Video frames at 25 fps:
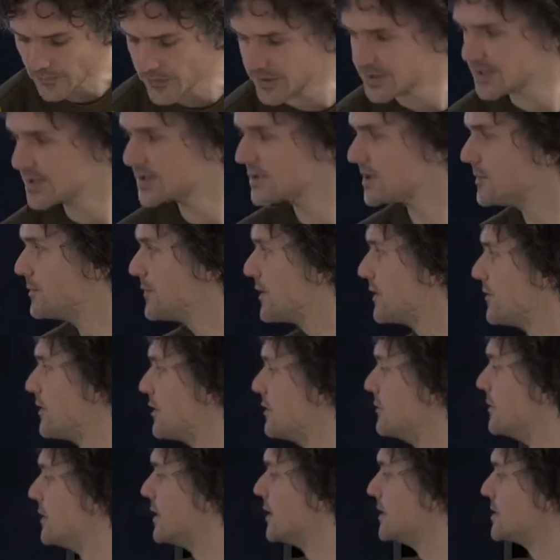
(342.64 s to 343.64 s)
This is something
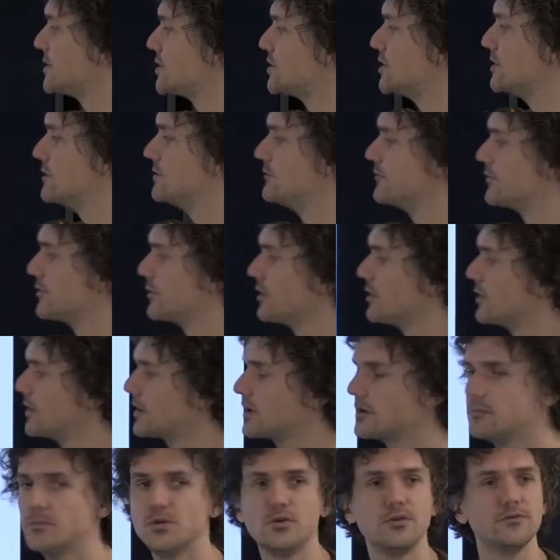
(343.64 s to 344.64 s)
that my student
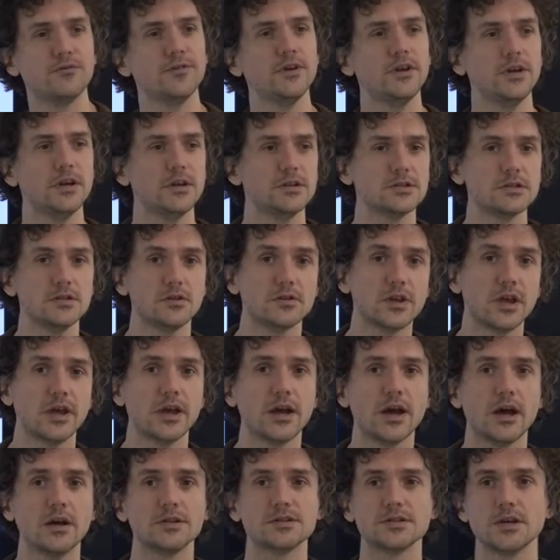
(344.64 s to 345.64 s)
Veronica Morphy is looking
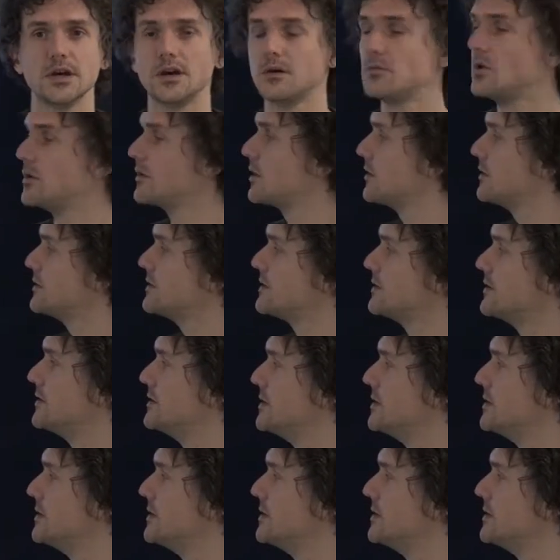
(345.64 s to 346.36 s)
at. I won't go into the